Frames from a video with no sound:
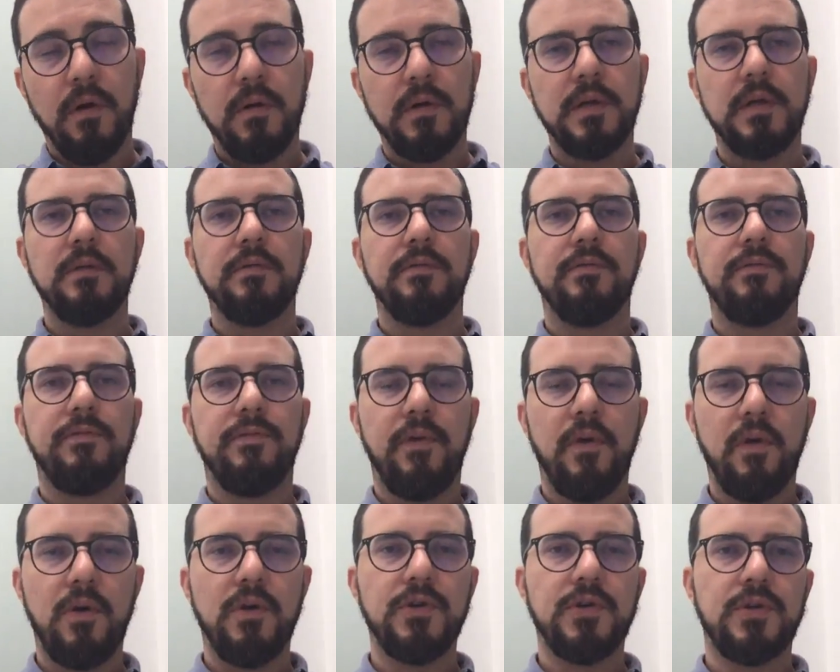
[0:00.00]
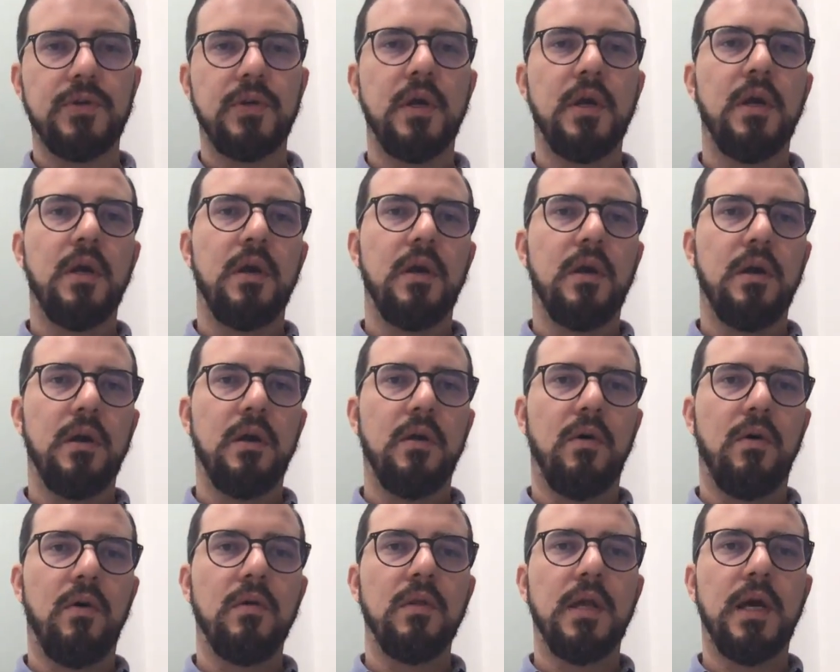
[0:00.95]
the first
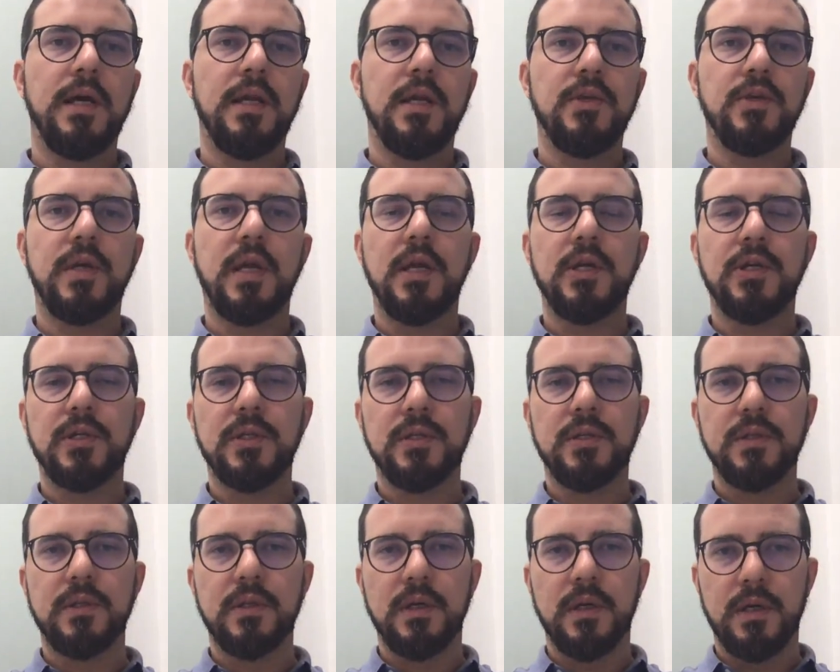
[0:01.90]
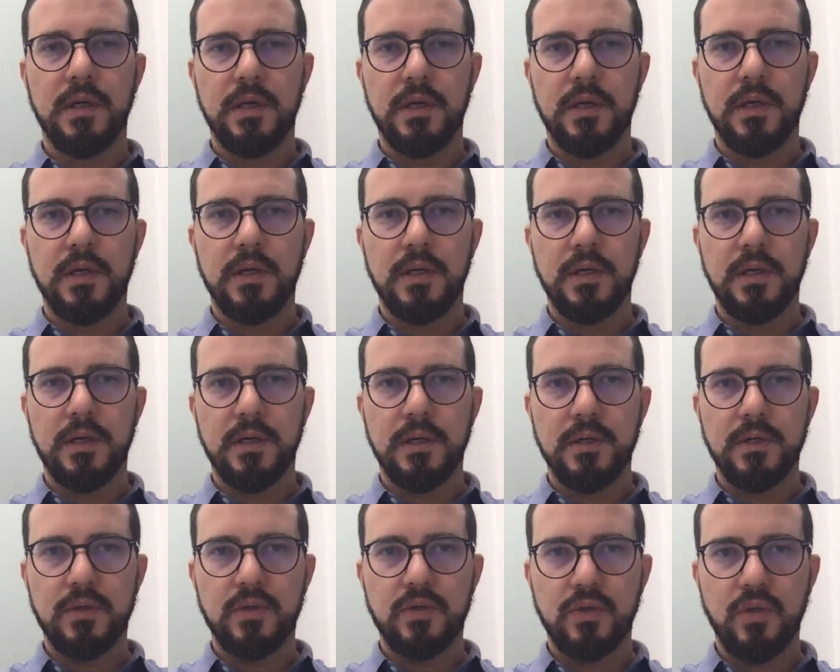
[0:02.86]
online education
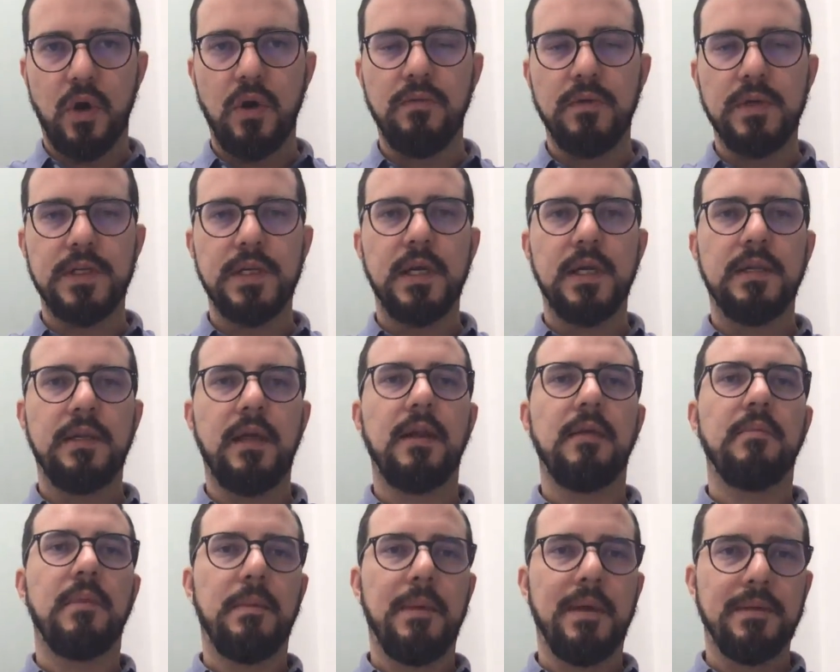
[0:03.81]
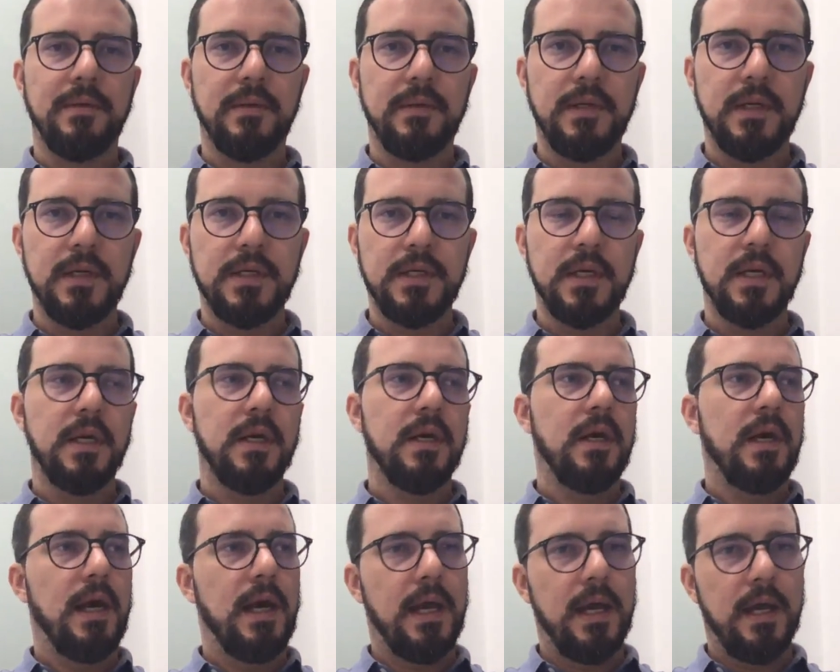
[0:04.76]
service that implemented this
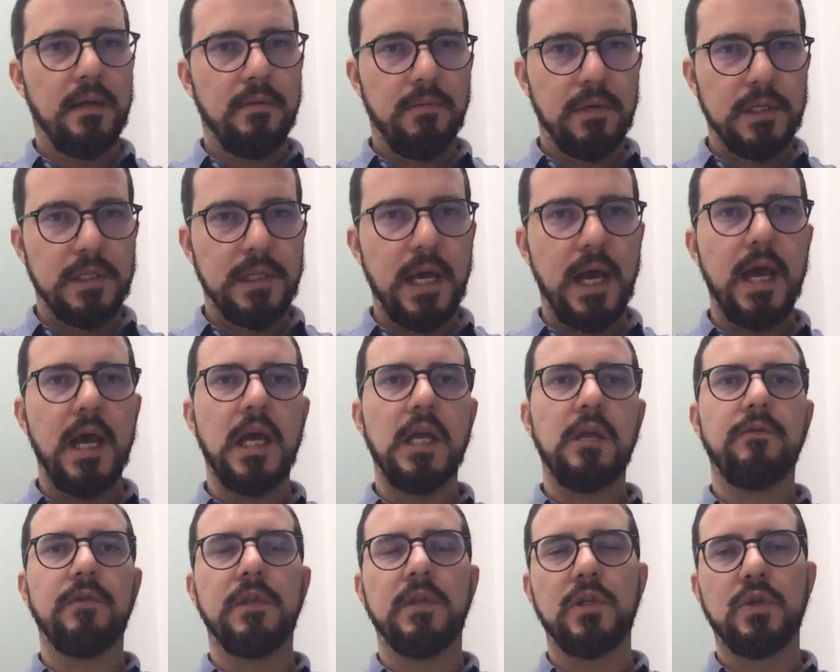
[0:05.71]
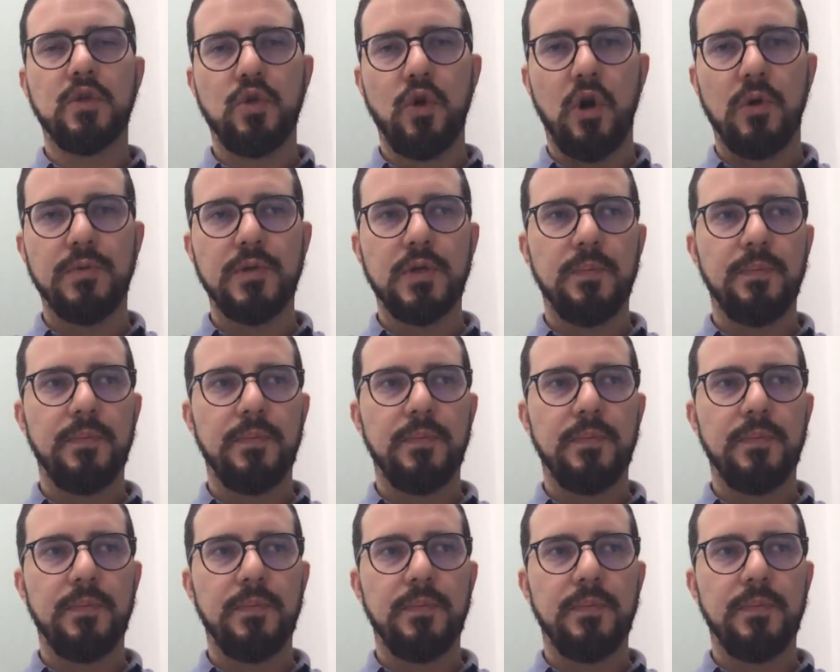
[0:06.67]
and was live in the search.